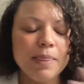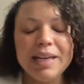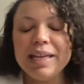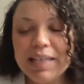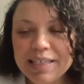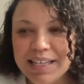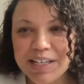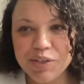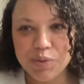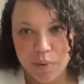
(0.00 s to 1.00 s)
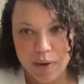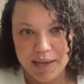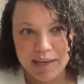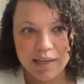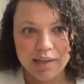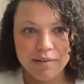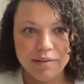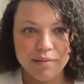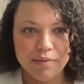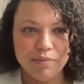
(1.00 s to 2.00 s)
the easiest way
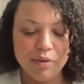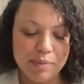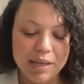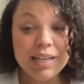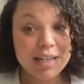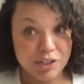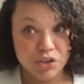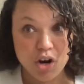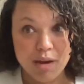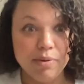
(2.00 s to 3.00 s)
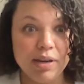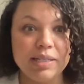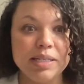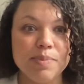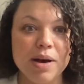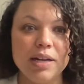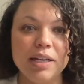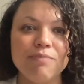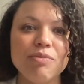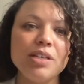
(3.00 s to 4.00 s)
for me to describe brain
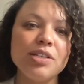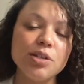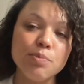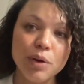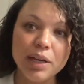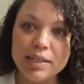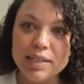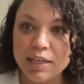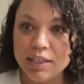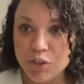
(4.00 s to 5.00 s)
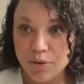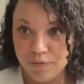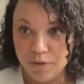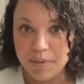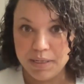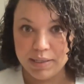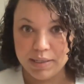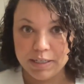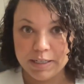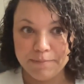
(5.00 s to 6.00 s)
spotting is to break it down into a few
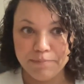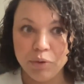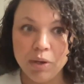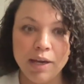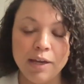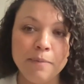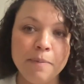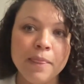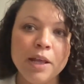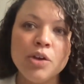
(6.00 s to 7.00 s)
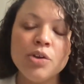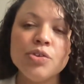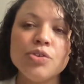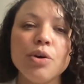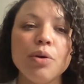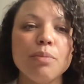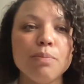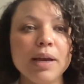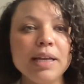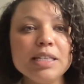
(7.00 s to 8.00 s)
pieces, okay? So
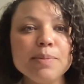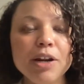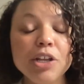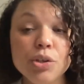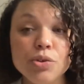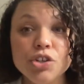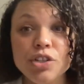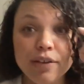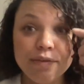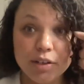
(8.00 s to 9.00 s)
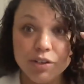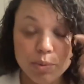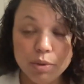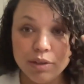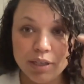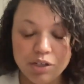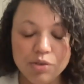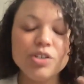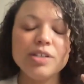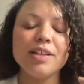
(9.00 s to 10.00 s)
brain spotting uses the visual, it
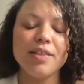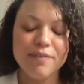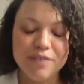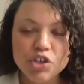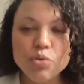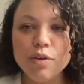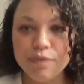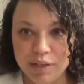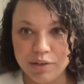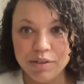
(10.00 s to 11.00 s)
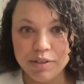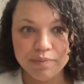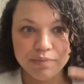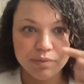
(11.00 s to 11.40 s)
uses the visual field,